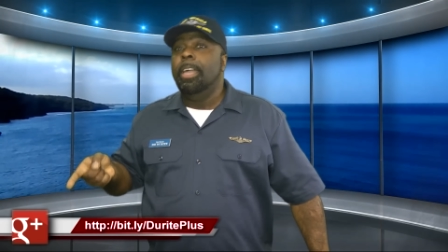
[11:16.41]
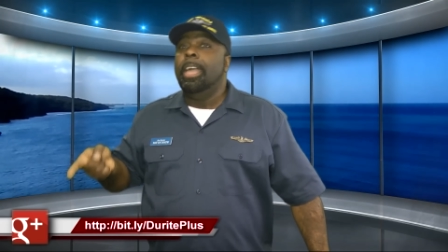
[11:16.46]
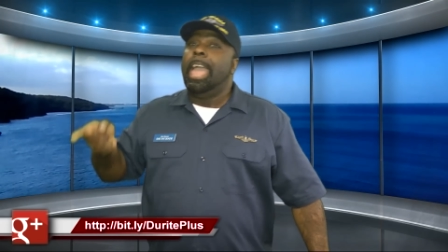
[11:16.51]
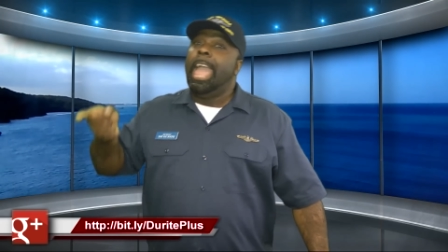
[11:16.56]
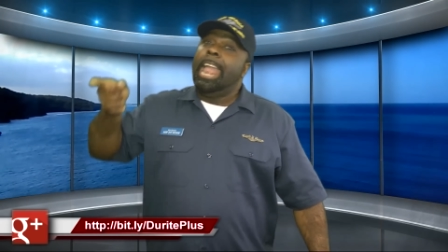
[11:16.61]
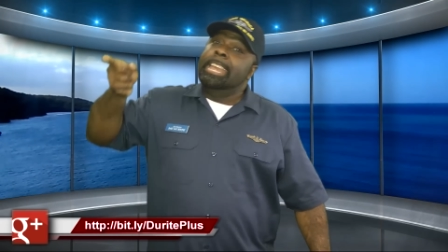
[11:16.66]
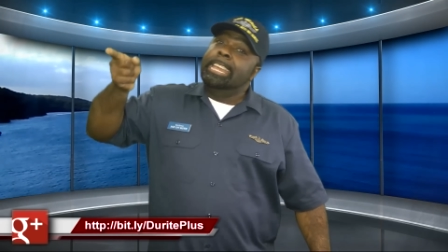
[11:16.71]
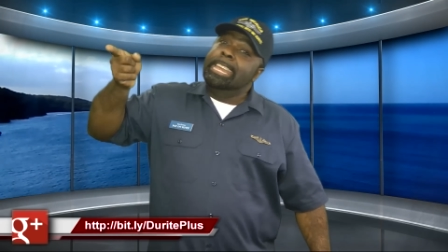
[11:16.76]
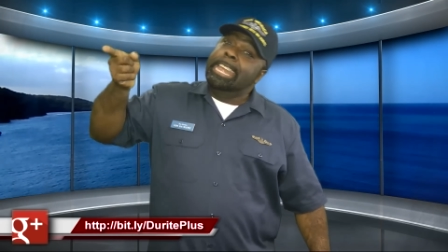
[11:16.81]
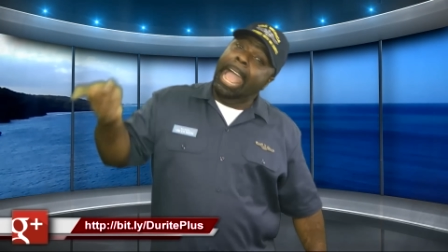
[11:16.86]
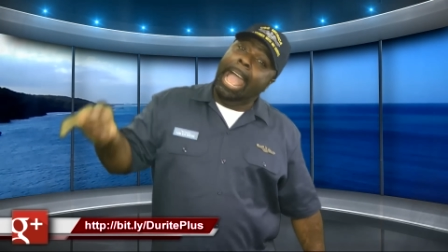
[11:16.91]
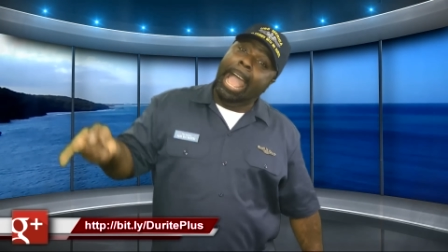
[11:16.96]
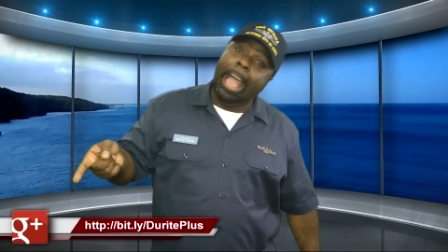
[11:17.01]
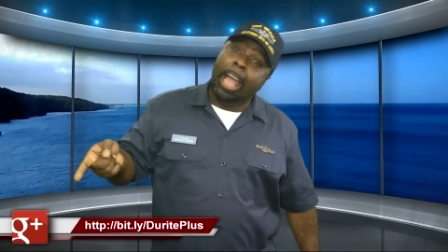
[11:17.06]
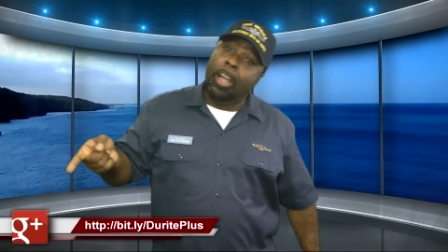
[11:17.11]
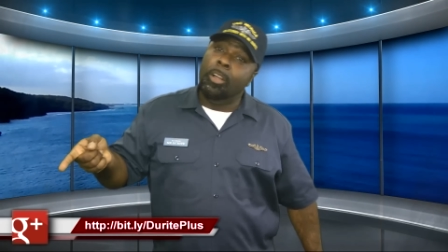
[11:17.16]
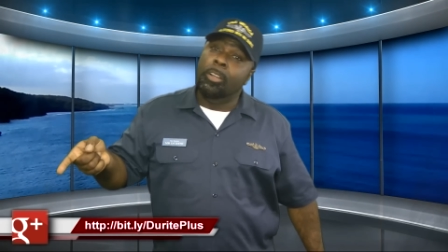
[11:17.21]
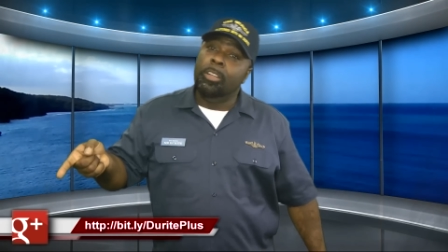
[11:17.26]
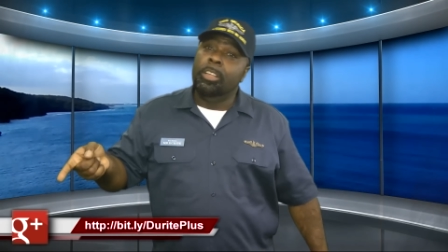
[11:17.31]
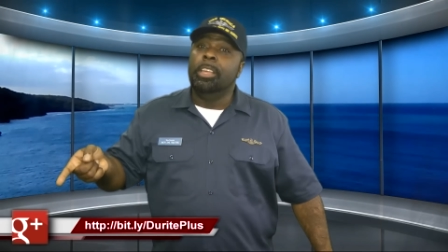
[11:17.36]
And
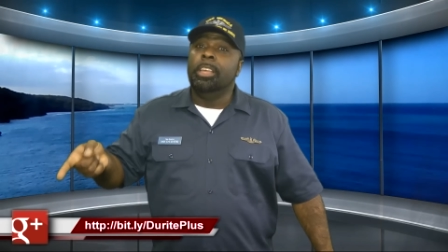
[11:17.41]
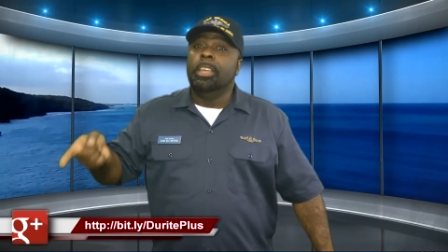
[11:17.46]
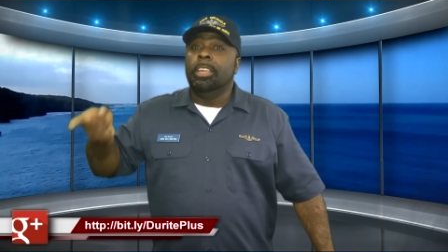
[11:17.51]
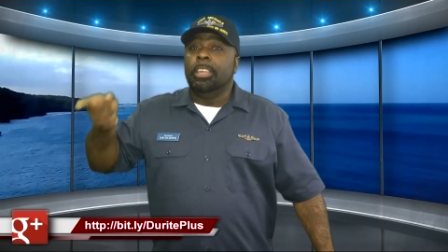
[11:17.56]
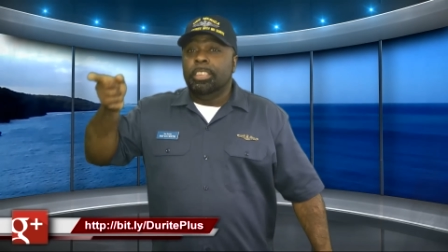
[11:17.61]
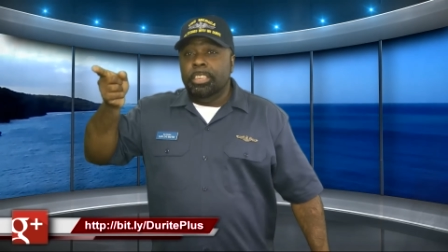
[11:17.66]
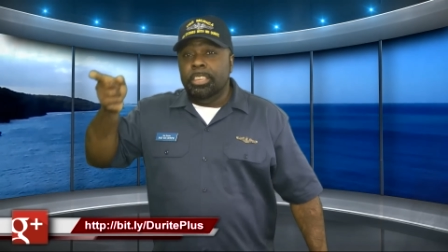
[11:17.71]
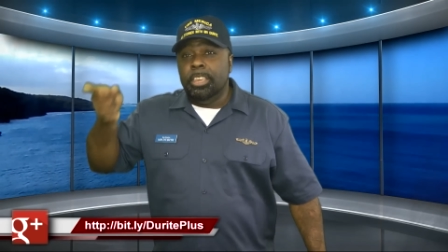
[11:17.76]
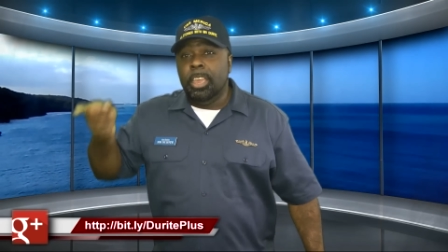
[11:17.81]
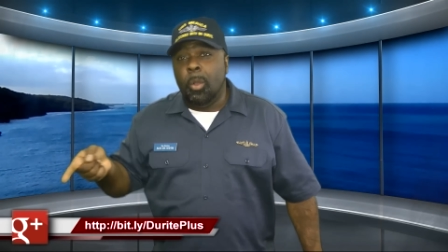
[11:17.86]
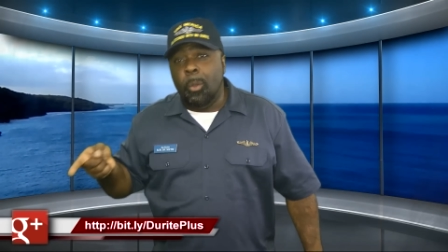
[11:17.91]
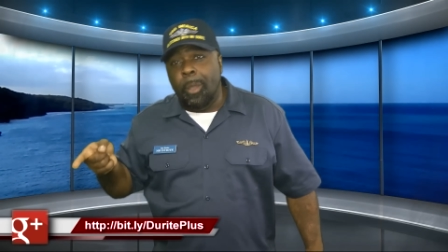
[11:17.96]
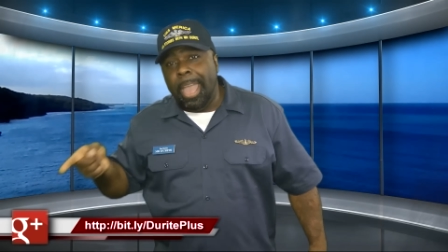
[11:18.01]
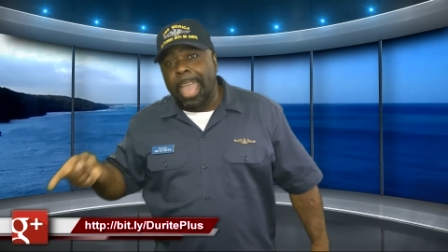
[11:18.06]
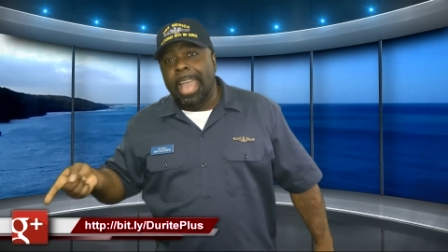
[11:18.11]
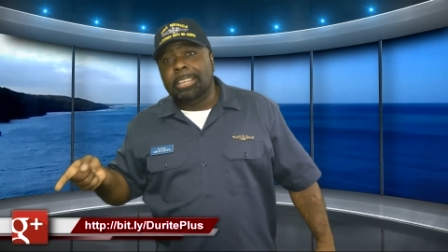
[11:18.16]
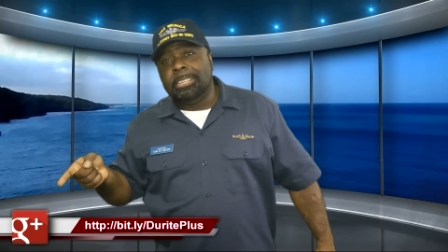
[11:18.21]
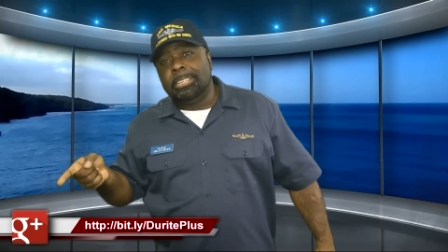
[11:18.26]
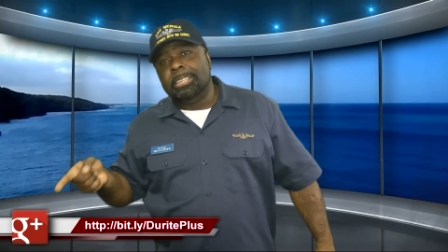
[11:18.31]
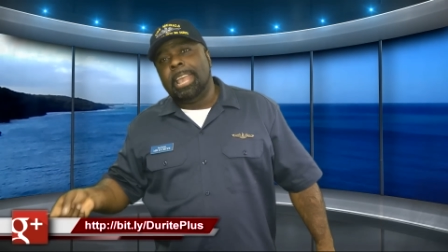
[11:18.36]
now your
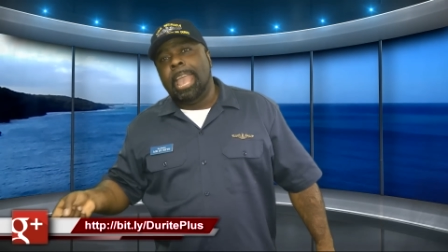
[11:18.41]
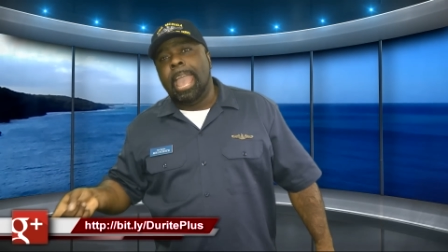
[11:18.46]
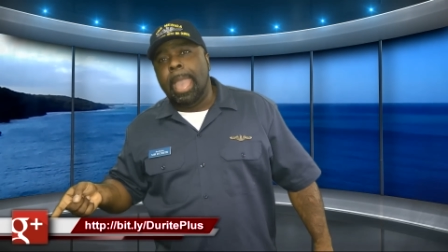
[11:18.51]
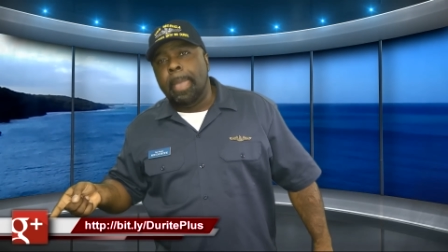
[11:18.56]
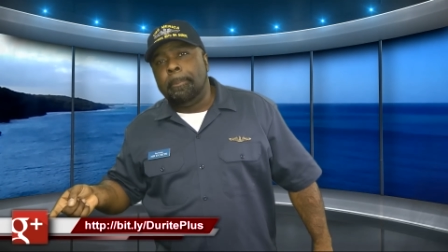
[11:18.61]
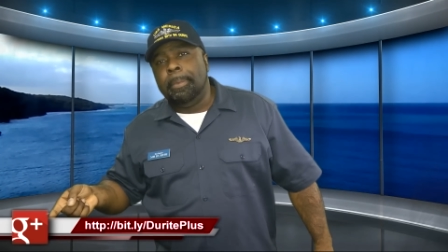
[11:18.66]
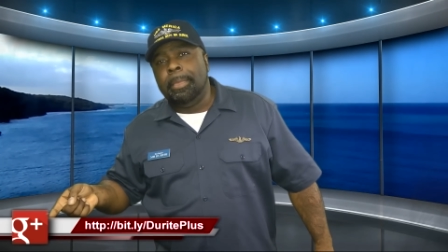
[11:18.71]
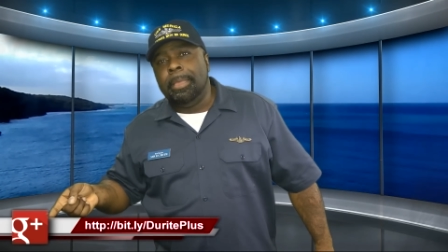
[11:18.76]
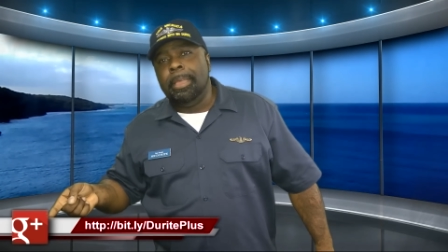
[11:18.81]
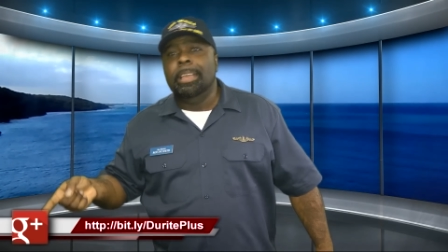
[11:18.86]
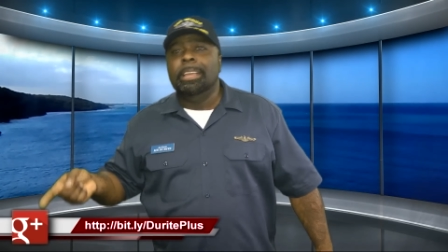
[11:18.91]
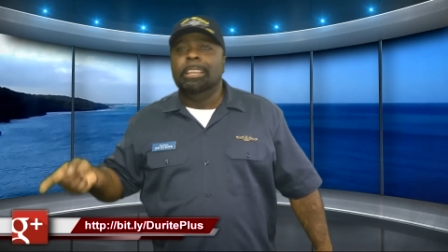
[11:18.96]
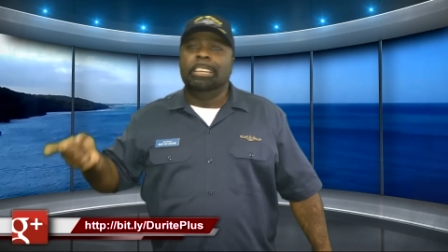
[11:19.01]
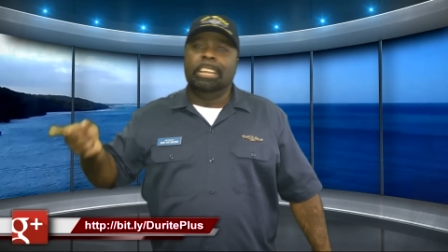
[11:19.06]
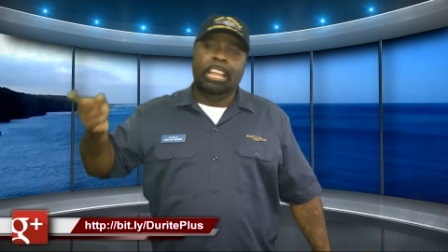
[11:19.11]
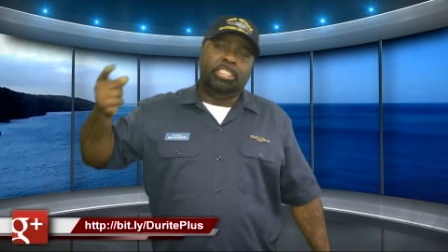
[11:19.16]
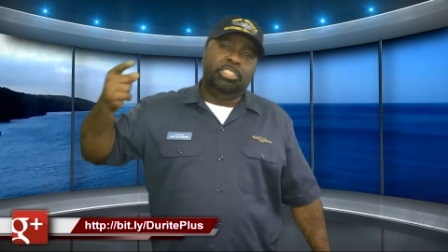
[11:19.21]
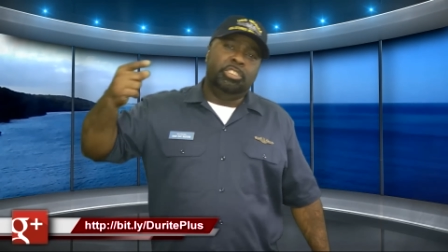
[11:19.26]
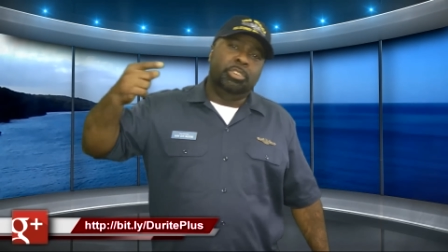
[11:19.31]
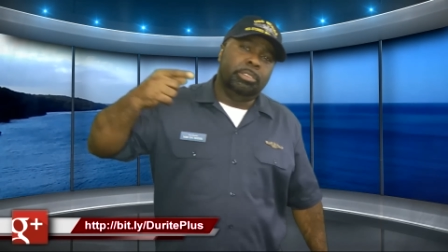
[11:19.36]
ass is happy
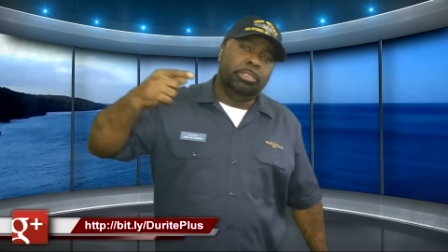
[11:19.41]
that you're a